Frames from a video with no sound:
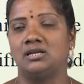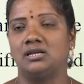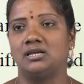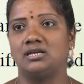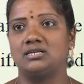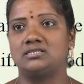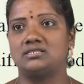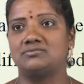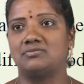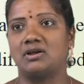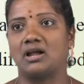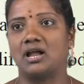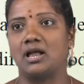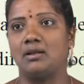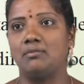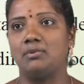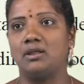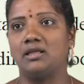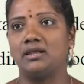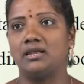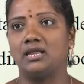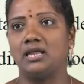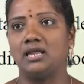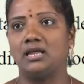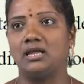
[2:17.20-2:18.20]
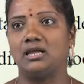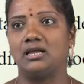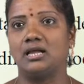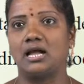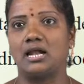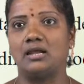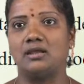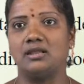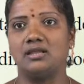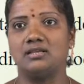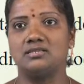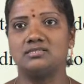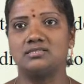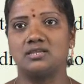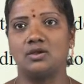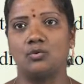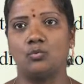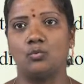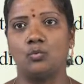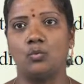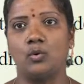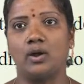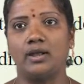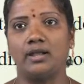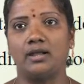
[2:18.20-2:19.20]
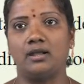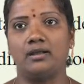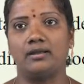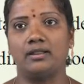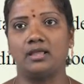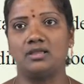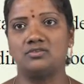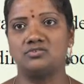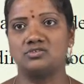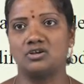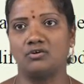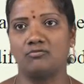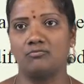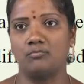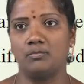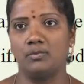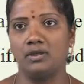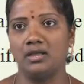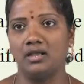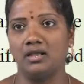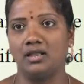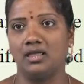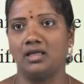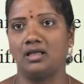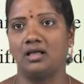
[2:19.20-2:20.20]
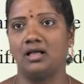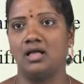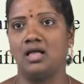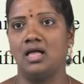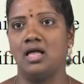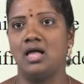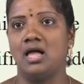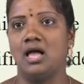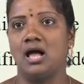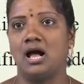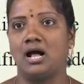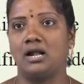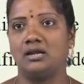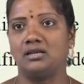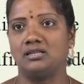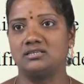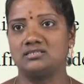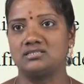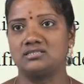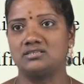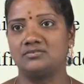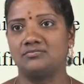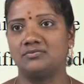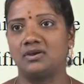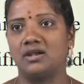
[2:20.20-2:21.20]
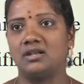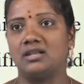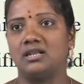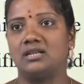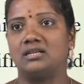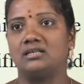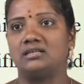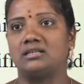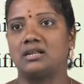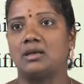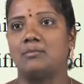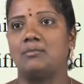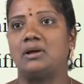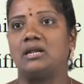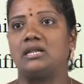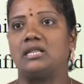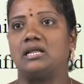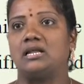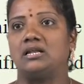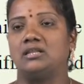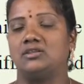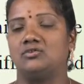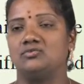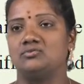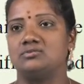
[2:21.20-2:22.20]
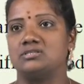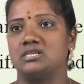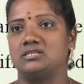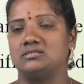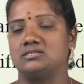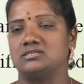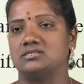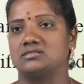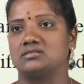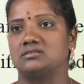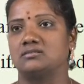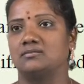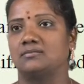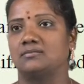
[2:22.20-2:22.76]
Its vocabulary contains a wide range of meaning and is different in grammatical usages.